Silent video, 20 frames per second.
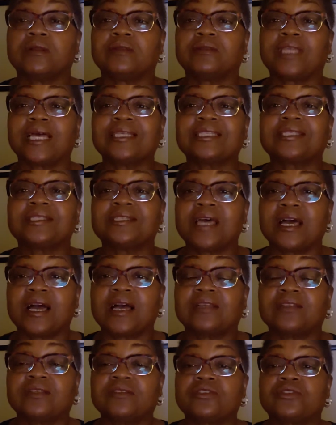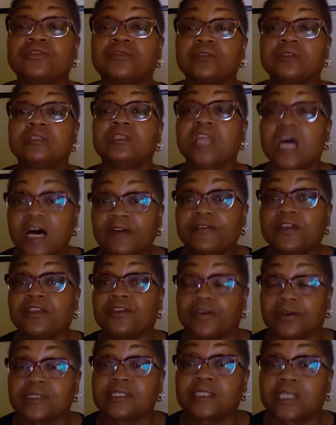That's not loving
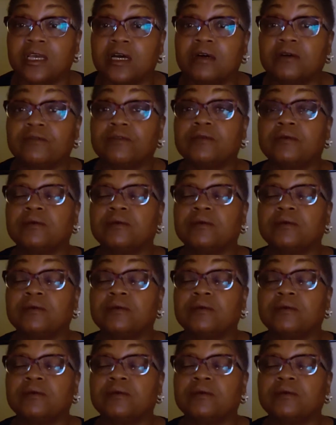yourself.